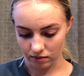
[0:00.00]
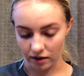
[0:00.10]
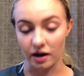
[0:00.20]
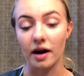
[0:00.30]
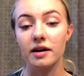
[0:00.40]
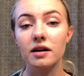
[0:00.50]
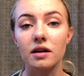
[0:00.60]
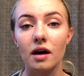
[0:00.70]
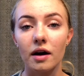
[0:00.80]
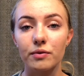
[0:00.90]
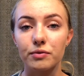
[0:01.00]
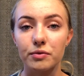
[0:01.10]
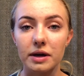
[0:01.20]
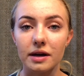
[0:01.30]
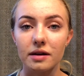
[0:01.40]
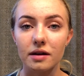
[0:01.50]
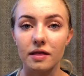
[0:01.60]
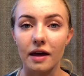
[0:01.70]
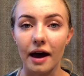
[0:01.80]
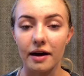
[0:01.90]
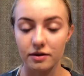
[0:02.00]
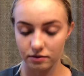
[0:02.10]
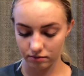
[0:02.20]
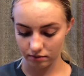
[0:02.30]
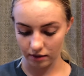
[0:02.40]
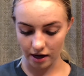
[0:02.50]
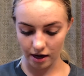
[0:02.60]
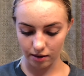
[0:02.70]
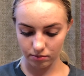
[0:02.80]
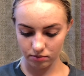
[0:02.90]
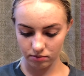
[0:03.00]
And I cannot read that name.